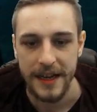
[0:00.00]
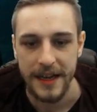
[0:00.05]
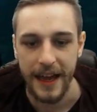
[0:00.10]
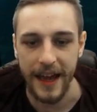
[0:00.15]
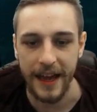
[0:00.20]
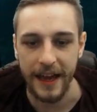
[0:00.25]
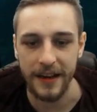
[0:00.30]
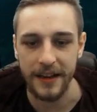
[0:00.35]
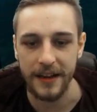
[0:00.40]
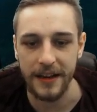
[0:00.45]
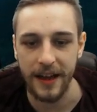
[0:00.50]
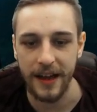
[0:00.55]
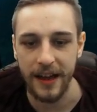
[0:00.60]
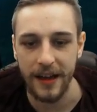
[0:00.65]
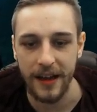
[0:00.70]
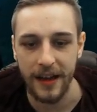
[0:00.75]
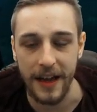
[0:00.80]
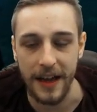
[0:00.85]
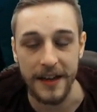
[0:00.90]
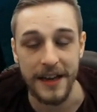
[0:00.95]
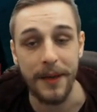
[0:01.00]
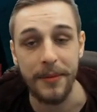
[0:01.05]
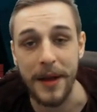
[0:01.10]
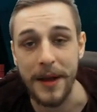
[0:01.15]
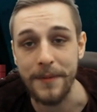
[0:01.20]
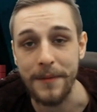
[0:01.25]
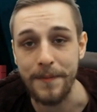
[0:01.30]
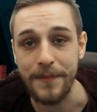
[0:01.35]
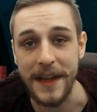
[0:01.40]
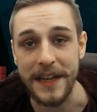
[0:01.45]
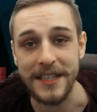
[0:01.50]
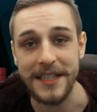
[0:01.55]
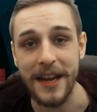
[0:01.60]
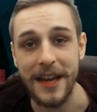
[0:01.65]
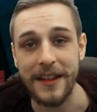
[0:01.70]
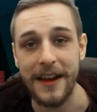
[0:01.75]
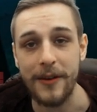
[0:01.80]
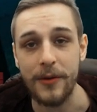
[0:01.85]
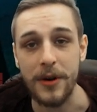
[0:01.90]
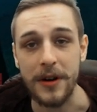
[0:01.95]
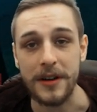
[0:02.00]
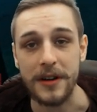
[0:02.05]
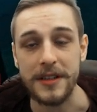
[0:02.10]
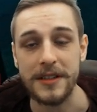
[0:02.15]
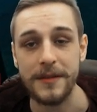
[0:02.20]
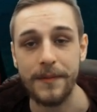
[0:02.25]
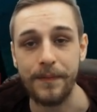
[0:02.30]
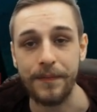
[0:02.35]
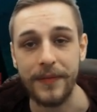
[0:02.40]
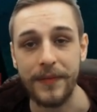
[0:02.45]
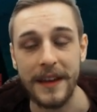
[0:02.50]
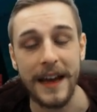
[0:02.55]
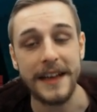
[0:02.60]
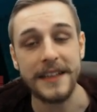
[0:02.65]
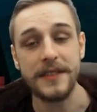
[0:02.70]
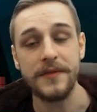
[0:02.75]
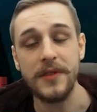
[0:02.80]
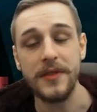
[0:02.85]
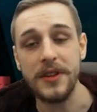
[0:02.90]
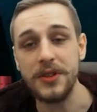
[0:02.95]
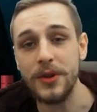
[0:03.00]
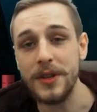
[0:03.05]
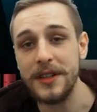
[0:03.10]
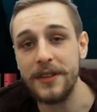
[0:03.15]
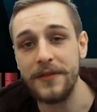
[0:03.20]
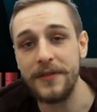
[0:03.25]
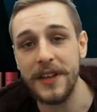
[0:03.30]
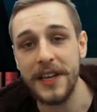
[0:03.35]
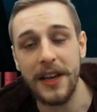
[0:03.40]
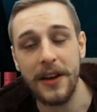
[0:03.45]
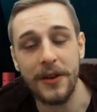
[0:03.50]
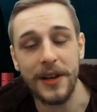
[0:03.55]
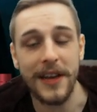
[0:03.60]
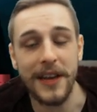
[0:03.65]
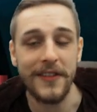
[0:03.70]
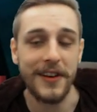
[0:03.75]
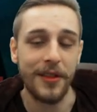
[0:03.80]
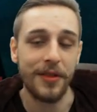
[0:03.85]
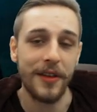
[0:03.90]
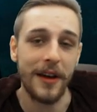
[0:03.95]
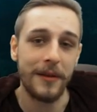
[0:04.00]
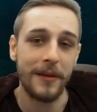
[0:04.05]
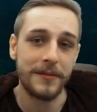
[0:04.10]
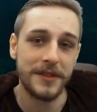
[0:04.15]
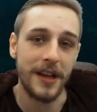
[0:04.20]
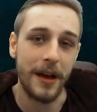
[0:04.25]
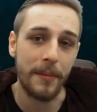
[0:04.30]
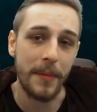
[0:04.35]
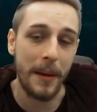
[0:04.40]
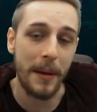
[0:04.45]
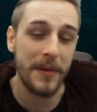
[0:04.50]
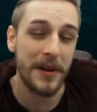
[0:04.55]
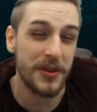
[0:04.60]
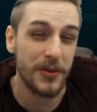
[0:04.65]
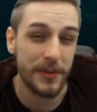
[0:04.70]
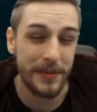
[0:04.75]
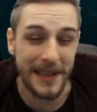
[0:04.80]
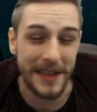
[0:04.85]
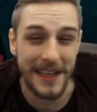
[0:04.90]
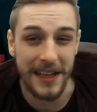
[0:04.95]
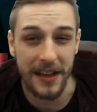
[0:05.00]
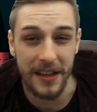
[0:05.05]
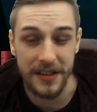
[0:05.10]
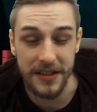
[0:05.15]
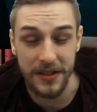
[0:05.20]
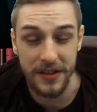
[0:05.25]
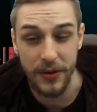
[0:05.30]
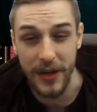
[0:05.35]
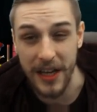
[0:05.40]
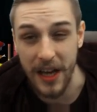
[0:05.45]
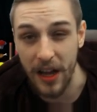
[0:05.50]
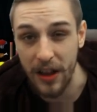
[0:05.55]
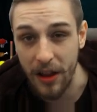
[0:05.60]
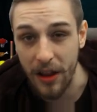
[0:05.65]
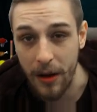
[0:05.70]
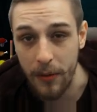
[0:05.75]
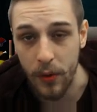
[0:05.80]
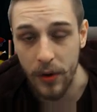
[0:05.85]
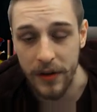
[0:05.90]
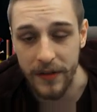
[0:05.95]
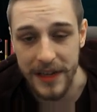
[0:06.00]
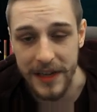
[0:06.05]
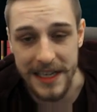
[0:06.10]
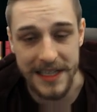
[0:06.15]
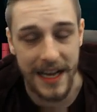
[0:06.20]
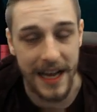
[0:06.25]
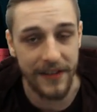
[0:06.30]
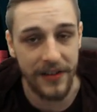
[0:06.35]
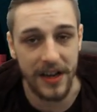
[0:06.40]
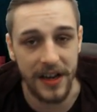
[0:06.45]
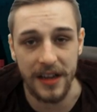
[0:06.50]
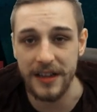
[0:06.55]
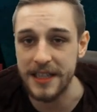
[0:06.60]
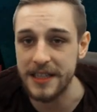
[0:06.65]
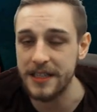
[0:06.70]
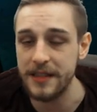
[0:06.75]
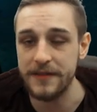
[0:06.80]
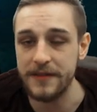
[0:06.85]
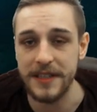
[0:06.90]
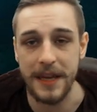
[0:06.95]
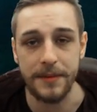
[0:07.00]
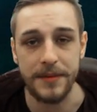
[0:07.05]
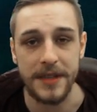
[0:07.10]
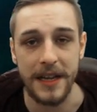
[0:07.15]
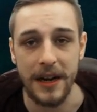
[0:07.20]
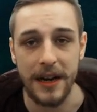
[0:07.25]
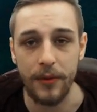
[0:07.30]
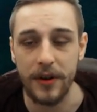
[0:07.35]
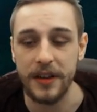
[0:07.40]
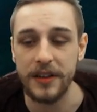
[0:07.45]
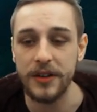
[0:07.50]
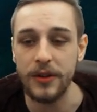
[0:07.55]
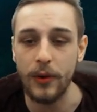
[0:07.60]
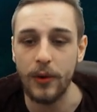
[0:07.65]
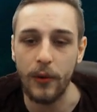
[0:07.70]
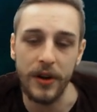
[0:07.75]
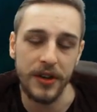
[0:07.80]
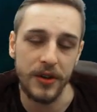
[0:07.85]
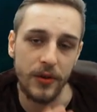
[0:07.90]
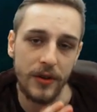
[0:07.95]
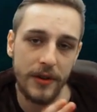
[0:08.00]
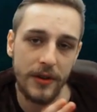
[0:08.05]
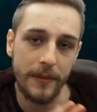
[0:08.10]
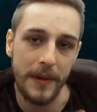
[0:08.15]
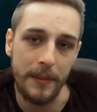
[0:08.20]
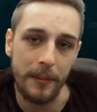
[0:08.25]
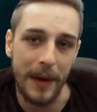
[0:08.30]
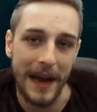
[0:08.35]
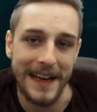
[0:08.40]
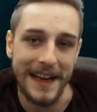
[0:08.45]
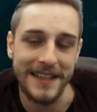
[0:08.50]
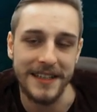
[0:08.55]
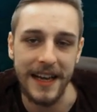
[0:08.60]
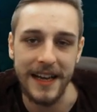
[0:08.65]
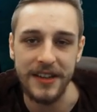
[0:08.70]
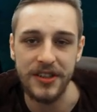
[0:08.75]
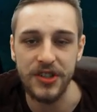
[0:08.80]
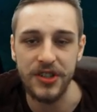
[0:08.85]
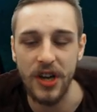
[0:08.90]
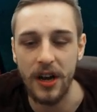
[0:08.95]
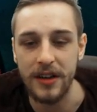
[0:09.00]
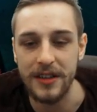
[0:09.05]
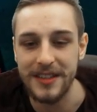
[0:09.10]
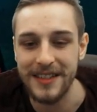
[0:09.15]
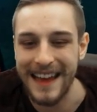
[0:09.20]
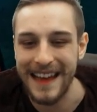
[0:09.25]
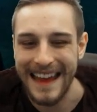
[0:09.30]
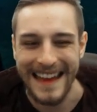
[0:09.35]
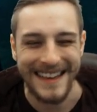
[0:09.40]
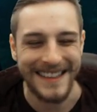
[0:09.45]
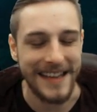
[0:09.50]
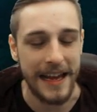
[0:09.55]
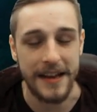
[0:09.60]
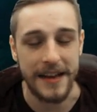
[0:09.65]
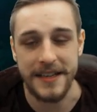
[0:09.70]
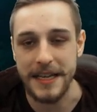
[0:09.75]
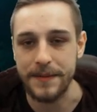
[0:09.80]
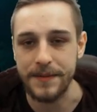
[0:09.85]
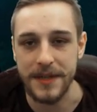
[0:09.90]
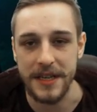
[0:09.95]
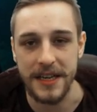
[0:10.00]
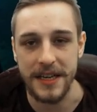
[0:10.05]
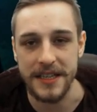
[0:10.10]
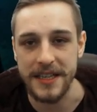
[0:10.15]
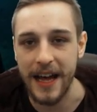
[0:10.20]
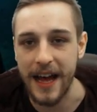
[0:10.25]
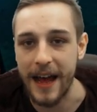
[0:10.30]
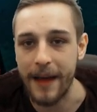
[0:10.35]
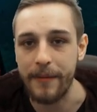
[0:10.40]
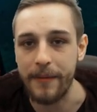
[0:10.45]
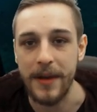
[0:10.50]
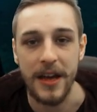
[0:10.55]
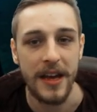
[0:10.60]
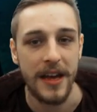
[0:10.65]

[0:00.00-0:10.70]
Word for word: And, uh, and yeah, man, that's how that works. Guys, if you enjoyed the video, give it a thumbs up. I'm going to do, be uh, doing a lot more of these. I've got a list of tips that I want to do. I want to do them in bite-sized chunks, 10 tips at a time.